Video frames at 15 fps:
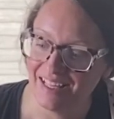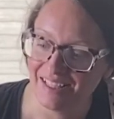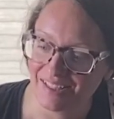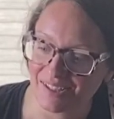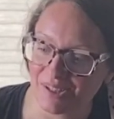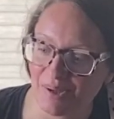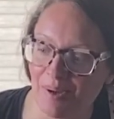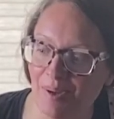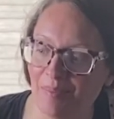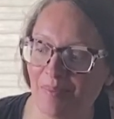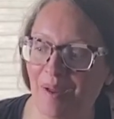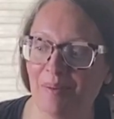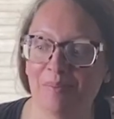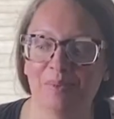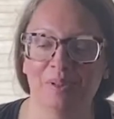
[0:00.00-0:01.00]
So
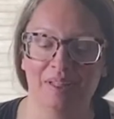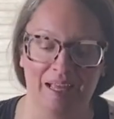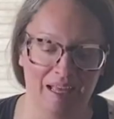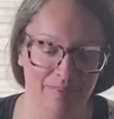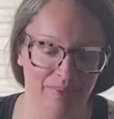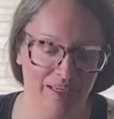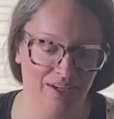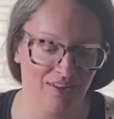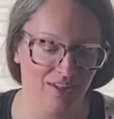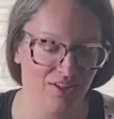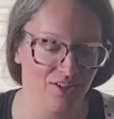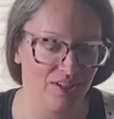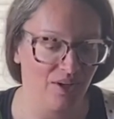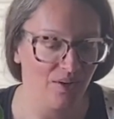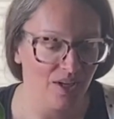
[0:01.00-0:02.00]
I'm really happy how that
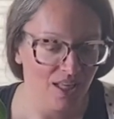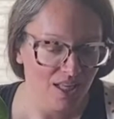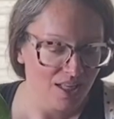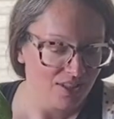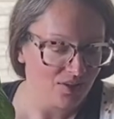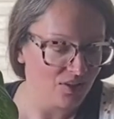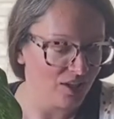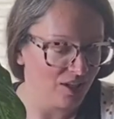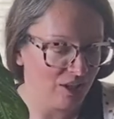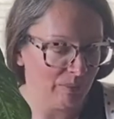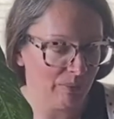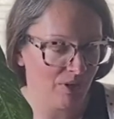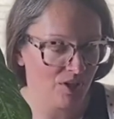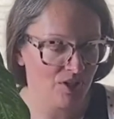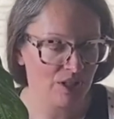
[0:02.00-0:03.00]
turned out. So the
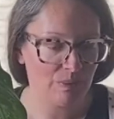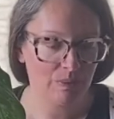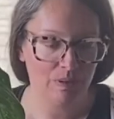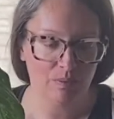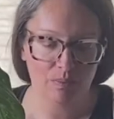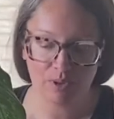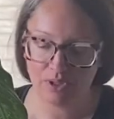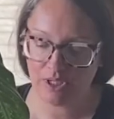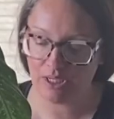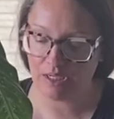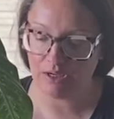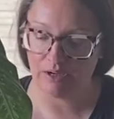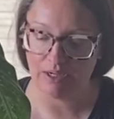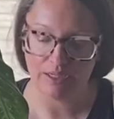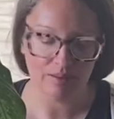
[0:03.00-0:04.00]
other project we were
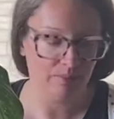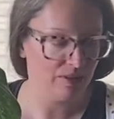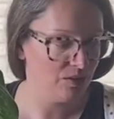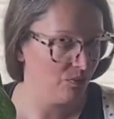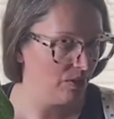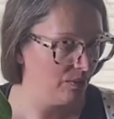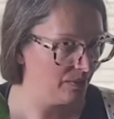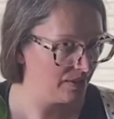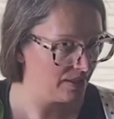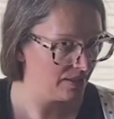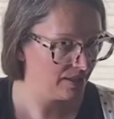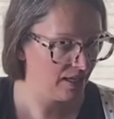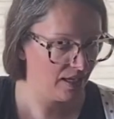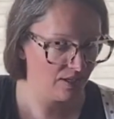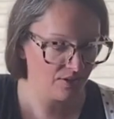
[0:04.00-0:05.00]
working on in between was
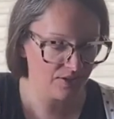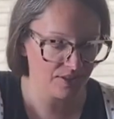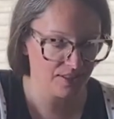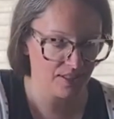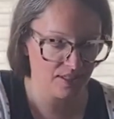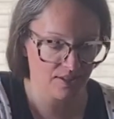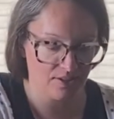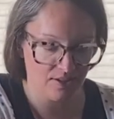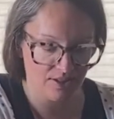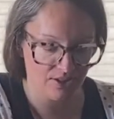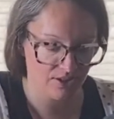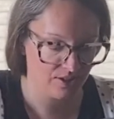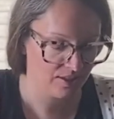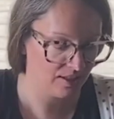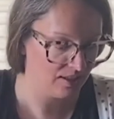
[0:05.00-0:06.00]
this candlestick. So
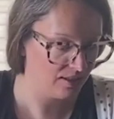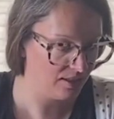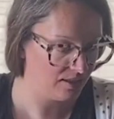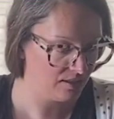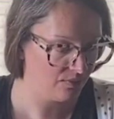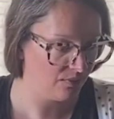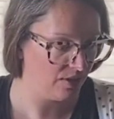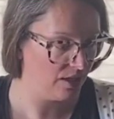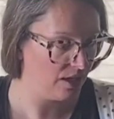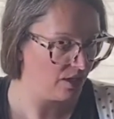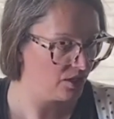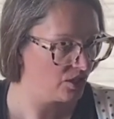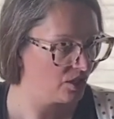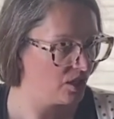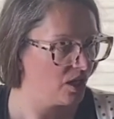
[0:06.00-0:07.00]
let's just get this
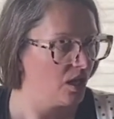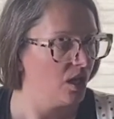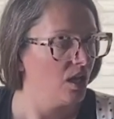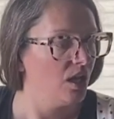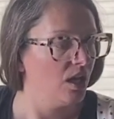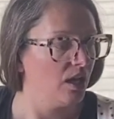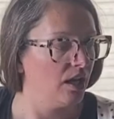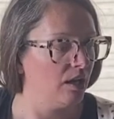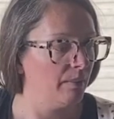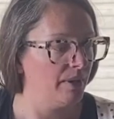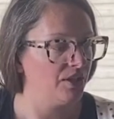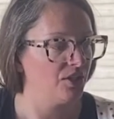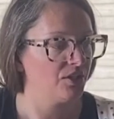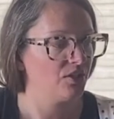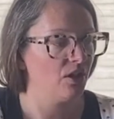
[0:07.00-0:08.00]
finished.
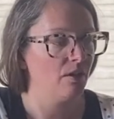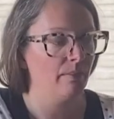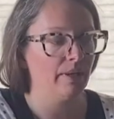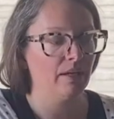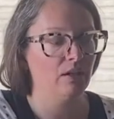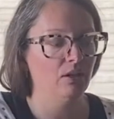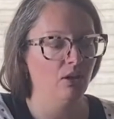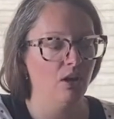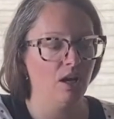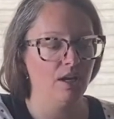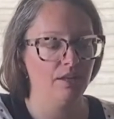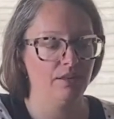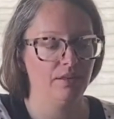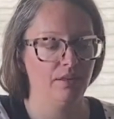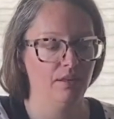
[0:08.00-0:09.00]
I just got my
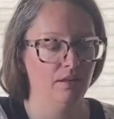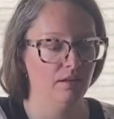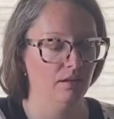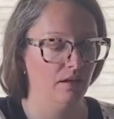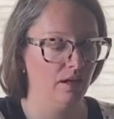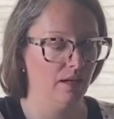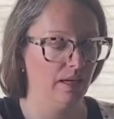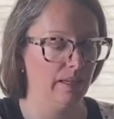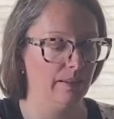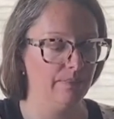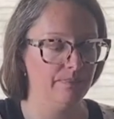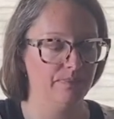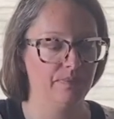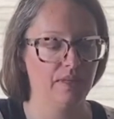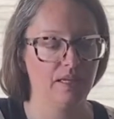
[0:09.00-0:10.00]
cloth
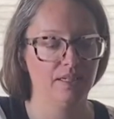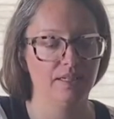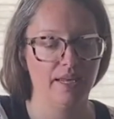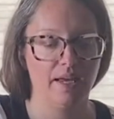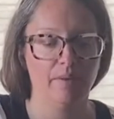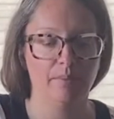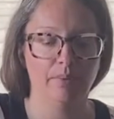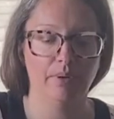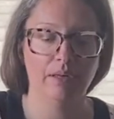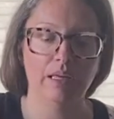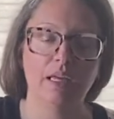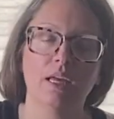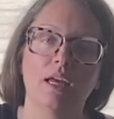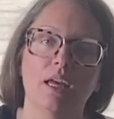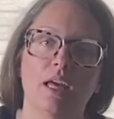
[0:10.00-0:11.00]
damp,
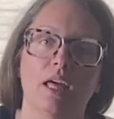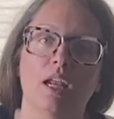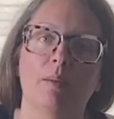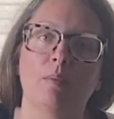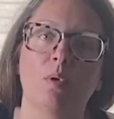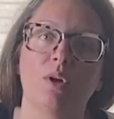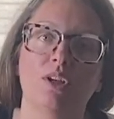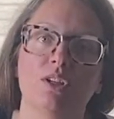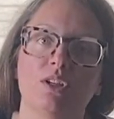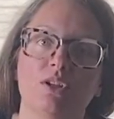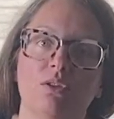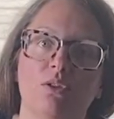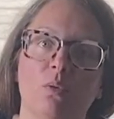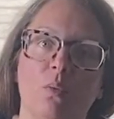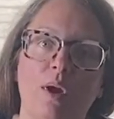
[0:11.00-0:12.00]
and I'm going to
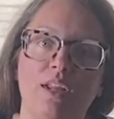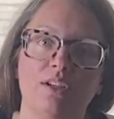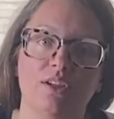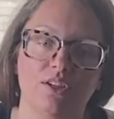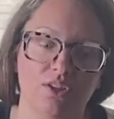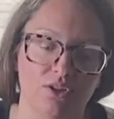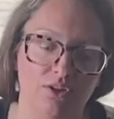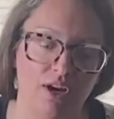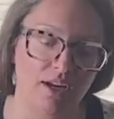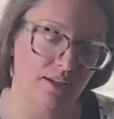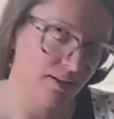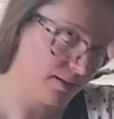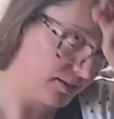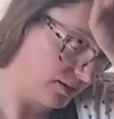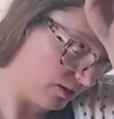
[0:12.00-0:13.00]
do the wet
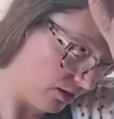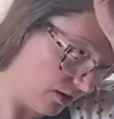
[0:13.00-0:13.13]
distress